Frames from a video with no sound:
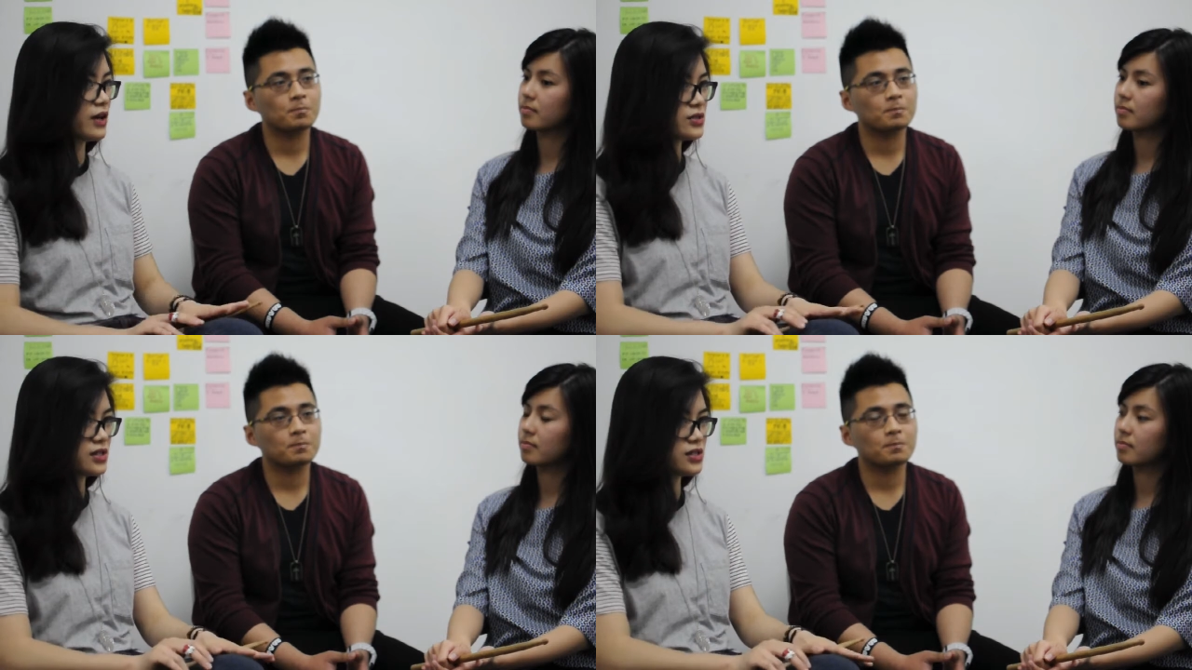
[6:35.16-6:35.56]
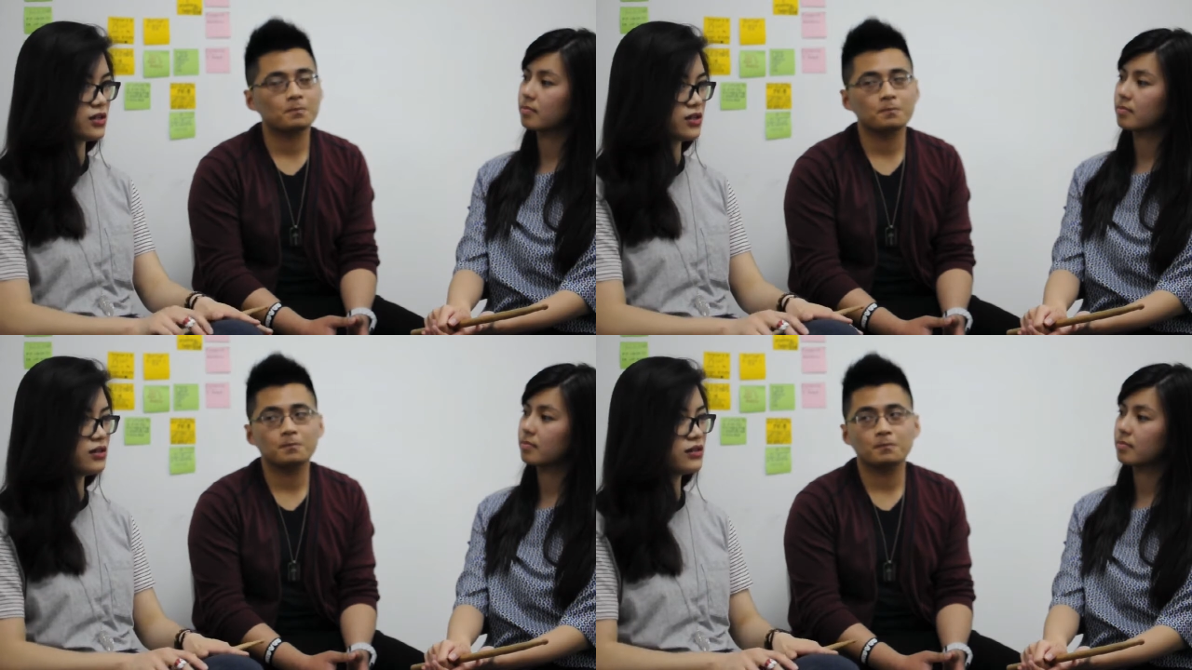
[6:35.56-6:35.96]
Speaker 1: I was a
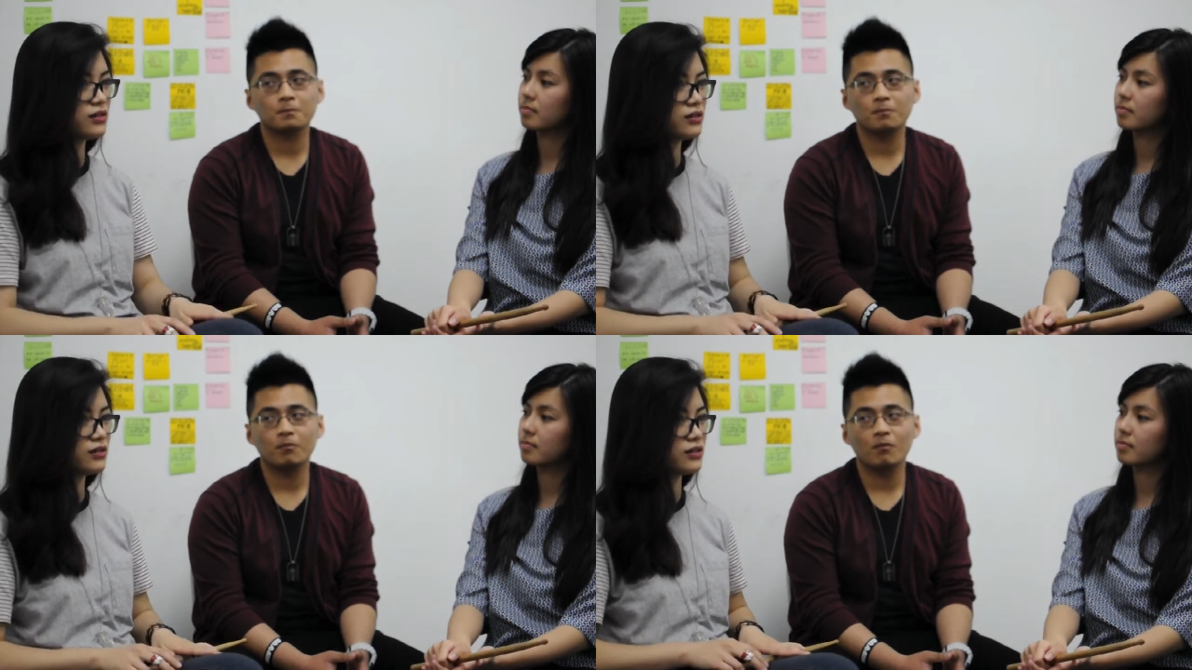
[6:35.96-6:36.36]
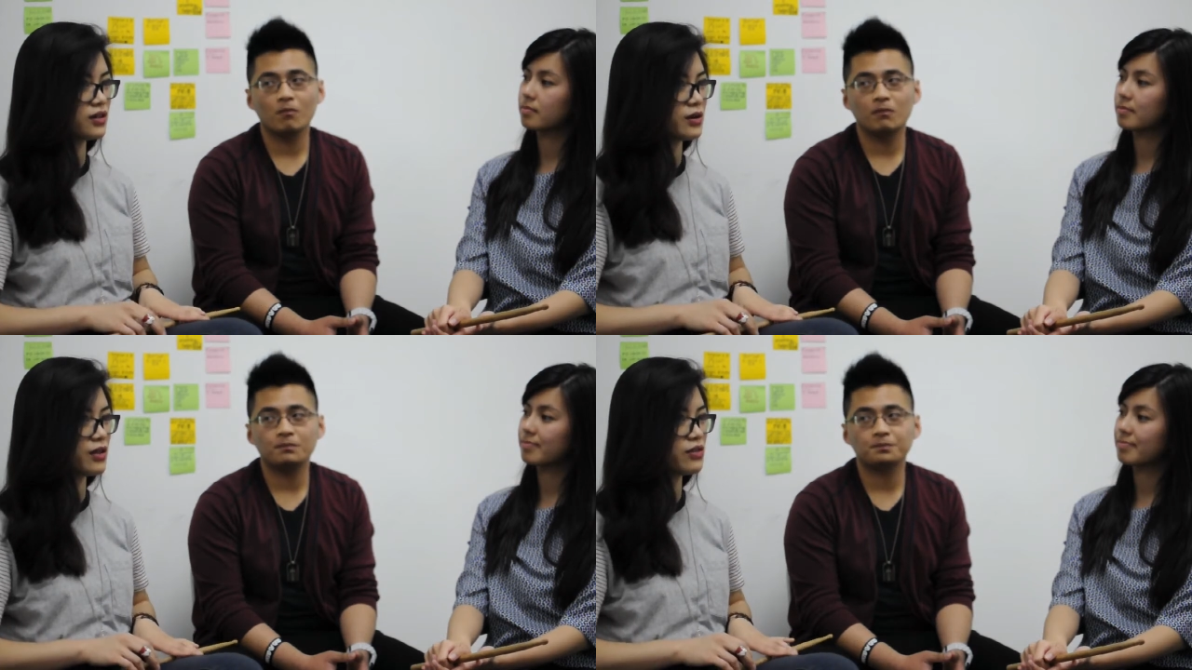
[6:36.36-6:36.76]
sinner.
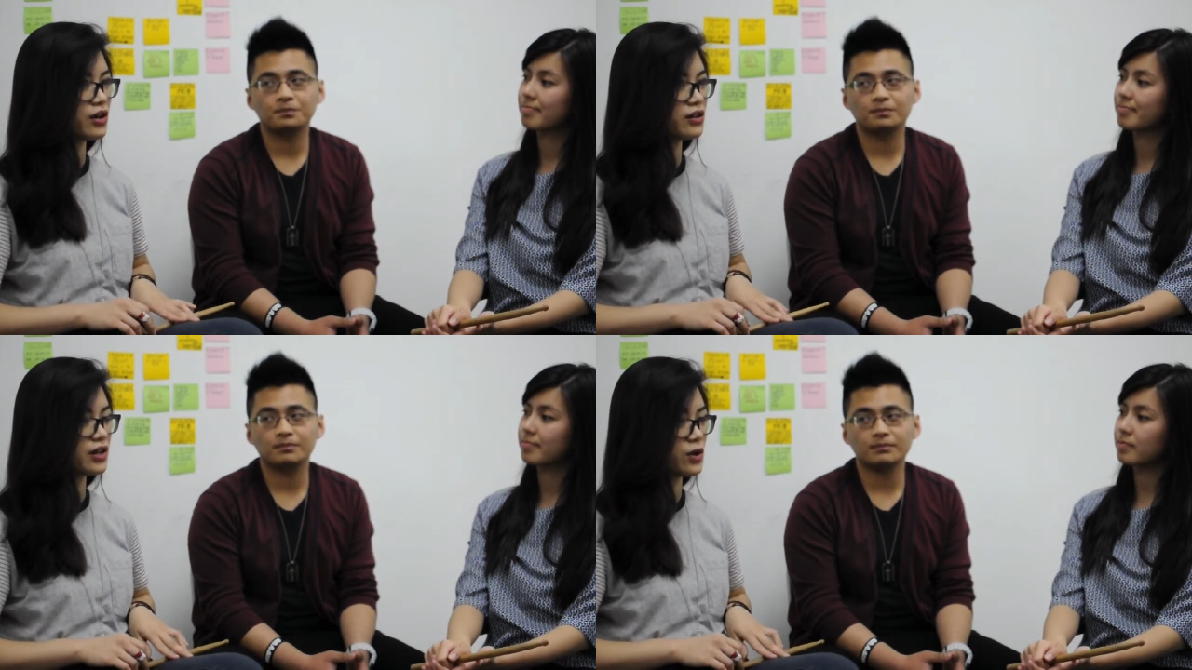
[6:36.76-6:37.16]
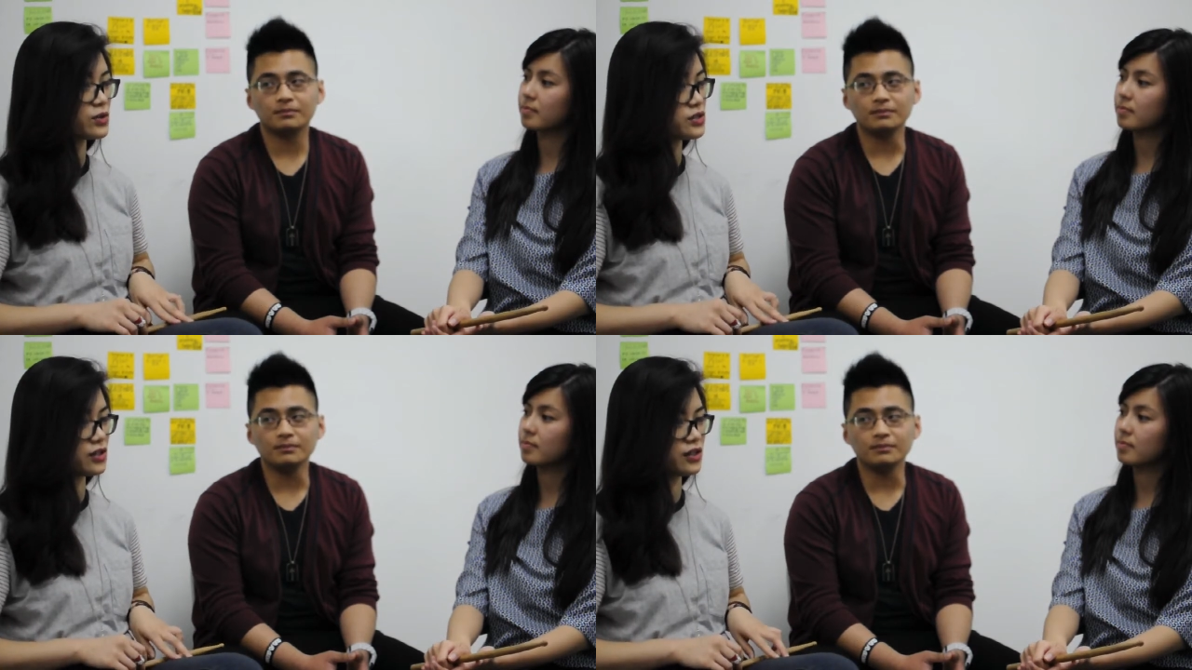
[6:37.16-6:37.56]
Uh, I thought I
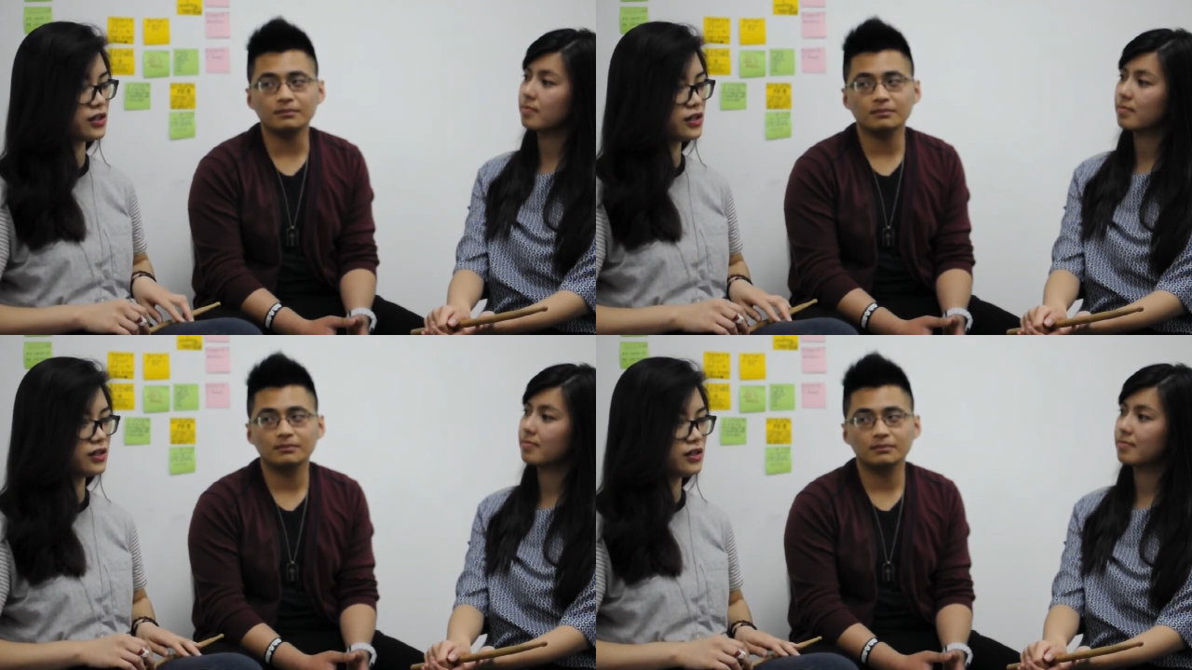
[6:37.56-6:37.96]
was good.